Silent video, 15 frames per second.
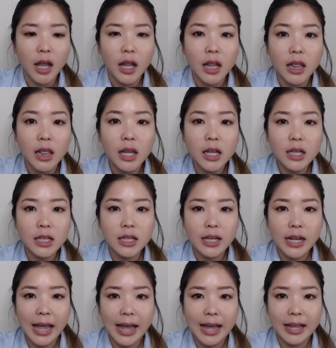Look
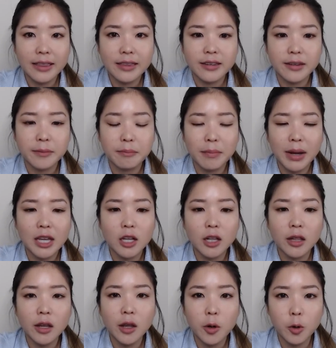at my
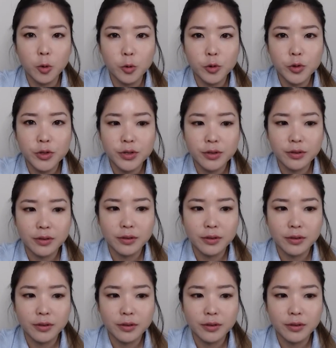clothes.